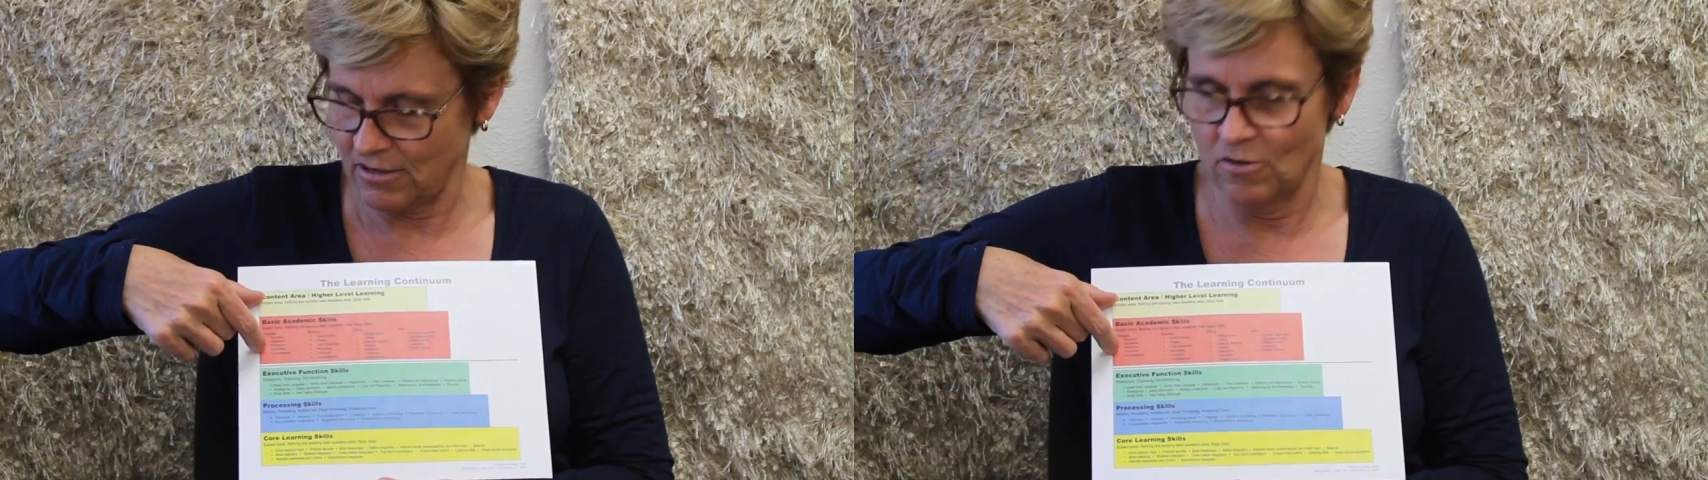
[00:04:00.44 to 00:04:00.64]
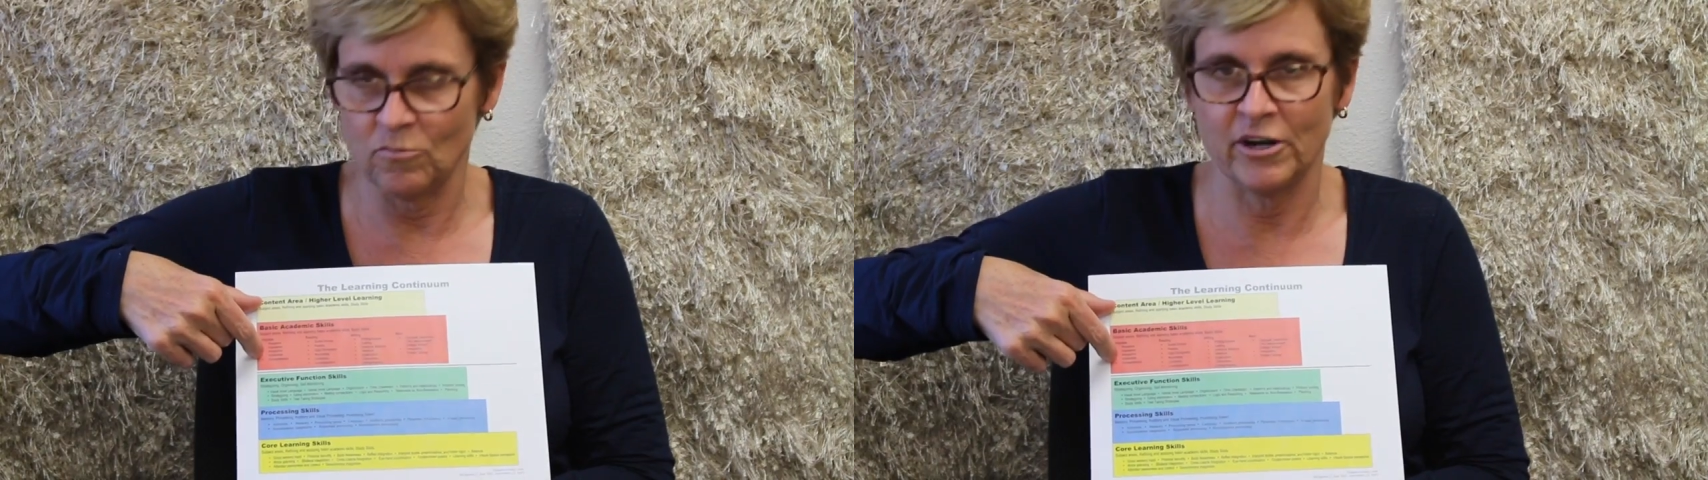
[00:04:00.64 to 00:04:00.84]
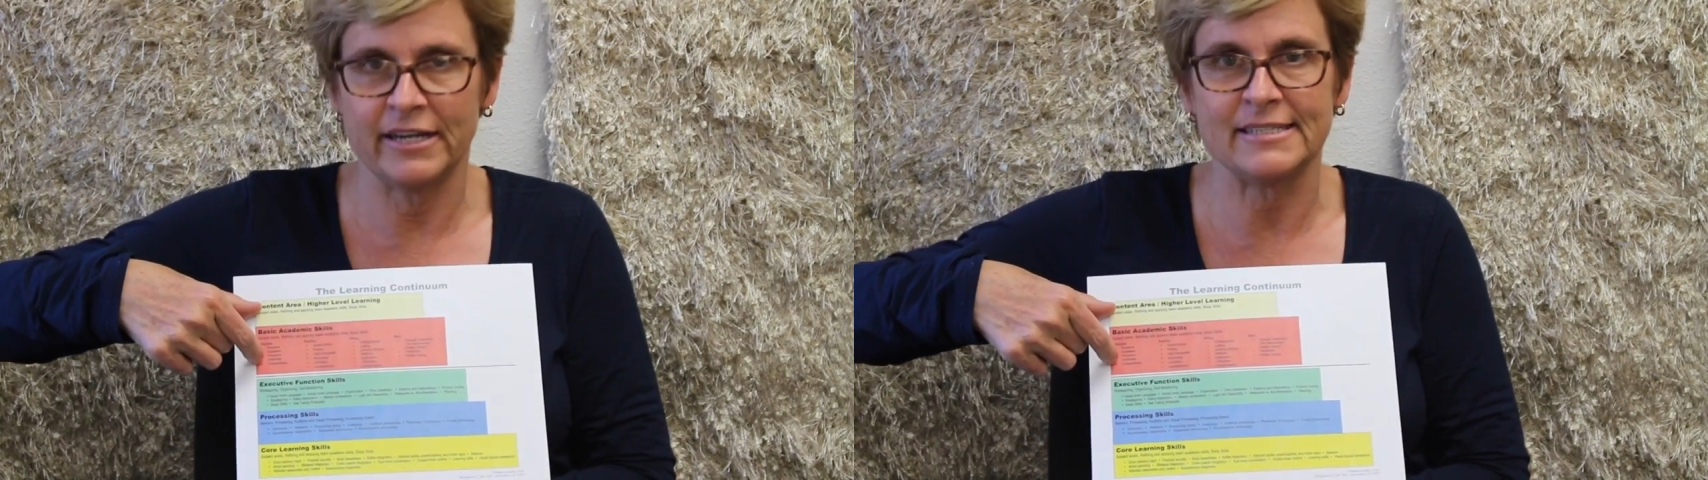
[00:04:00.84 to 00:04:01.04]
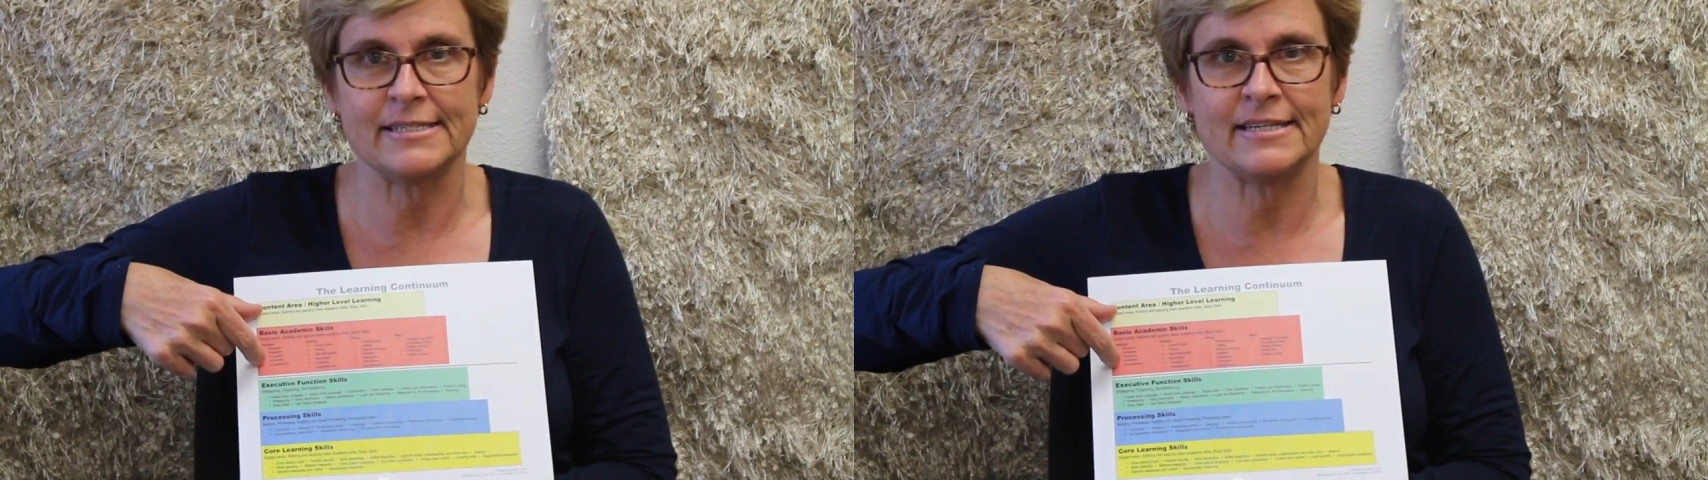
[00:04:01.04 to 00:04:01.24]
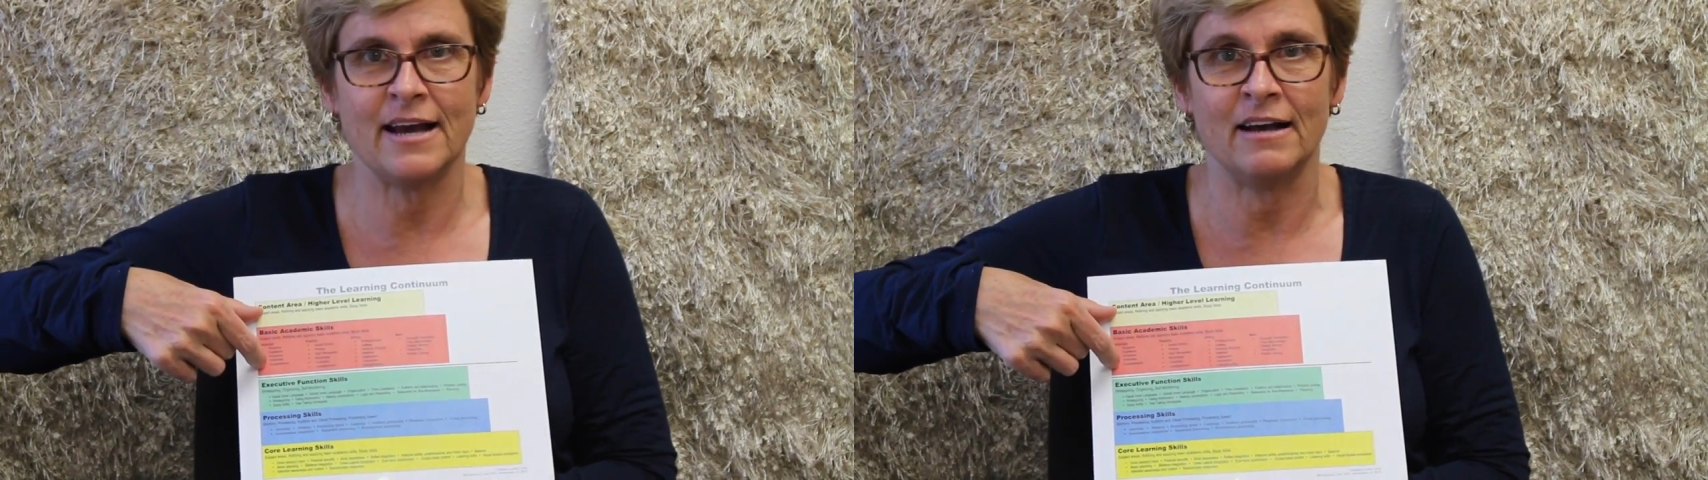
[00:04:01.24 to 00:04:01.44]
homework
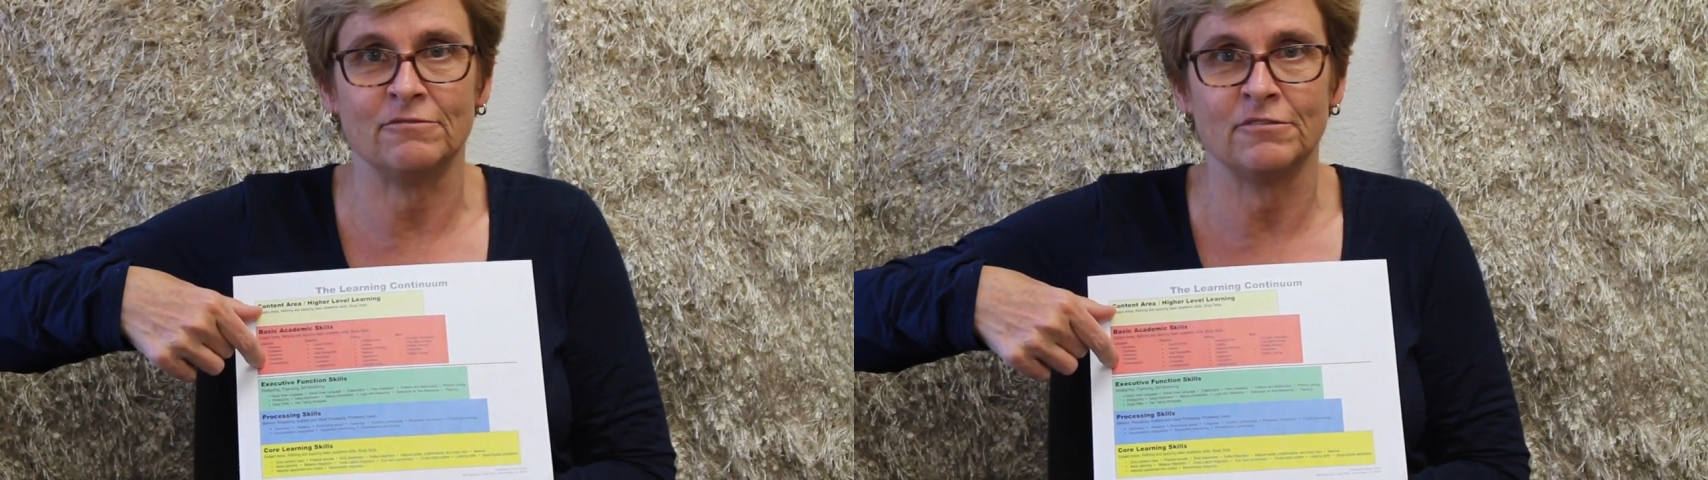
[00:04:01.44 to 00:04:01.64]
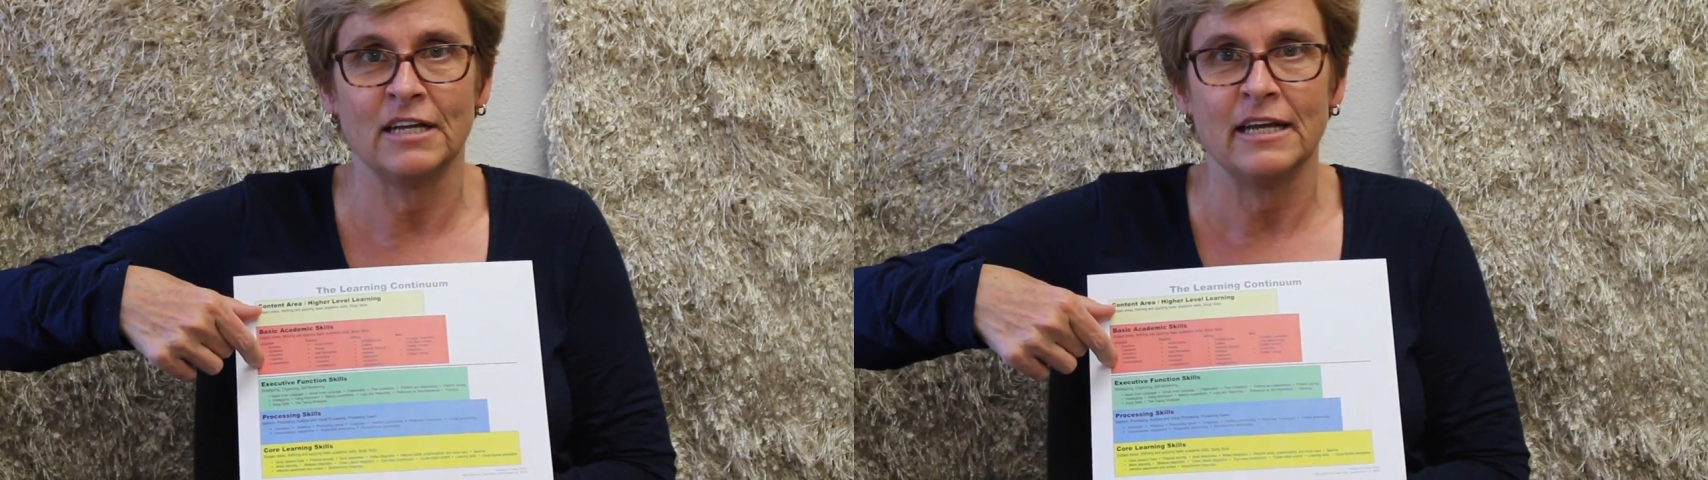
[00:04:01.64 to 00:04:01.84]
is tough.